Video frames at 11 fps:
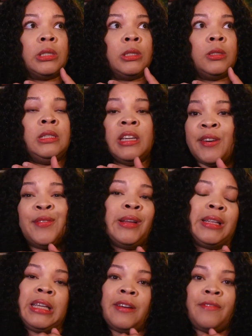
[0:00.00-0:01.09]
is
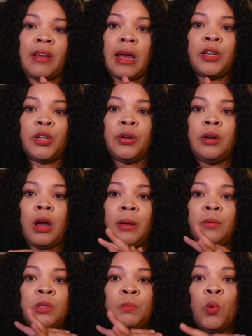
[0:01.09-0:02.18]
definitely a factor. It
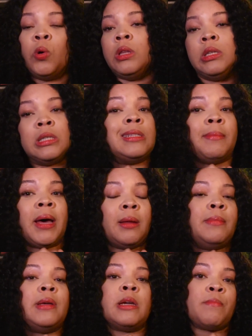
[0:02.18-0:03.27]
was more than just somebody
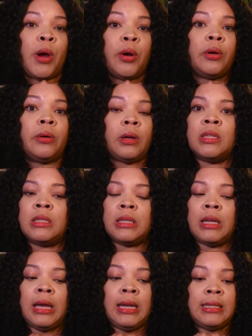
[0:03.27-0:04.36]
being murdered.
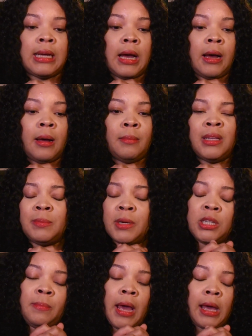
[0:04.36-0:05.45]
Just anytime,
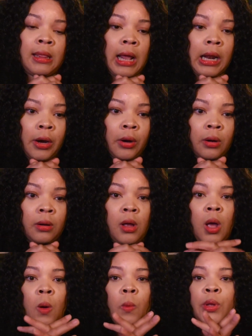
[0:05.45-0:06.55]
especially back in that era,
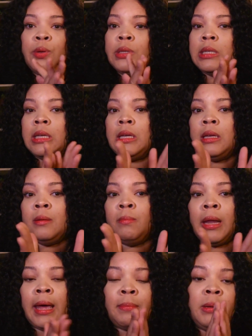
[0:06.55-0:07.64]
when you see
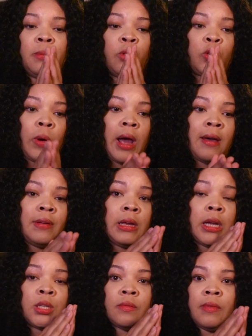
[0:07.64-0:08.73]
Black people
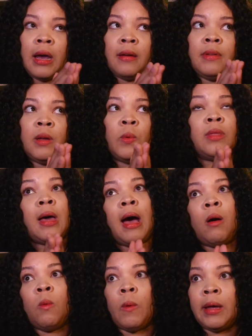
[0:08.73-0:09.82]
thriving and surviving
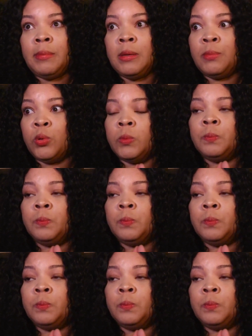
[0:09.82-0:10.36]
without white people,